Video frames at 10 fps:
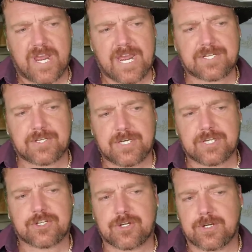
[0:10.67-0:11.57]

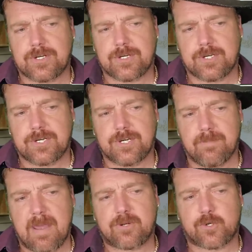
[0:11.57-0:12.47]
accents,
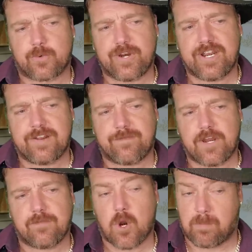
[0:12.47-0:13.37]
maybe some red
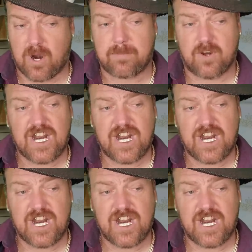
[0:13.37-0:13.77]
velvet or purple.